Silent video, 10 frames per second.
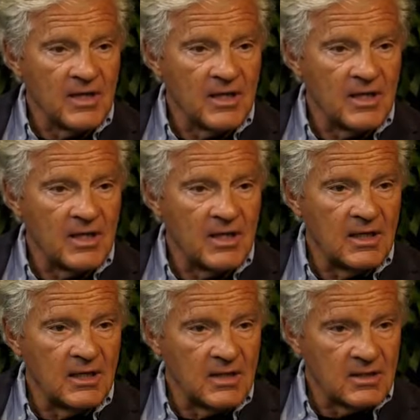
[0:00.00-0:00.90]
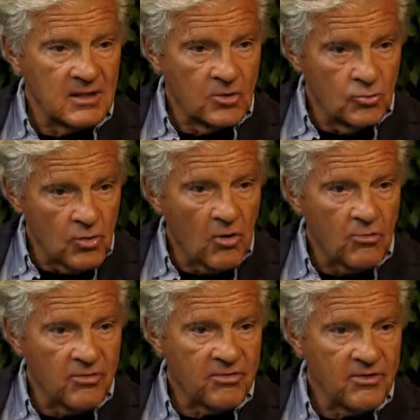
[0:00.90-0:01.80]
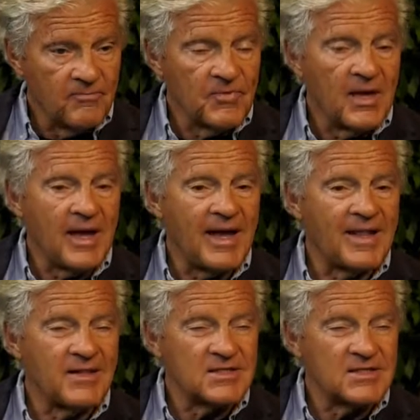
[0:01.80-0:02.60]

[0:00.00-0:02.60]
the growth and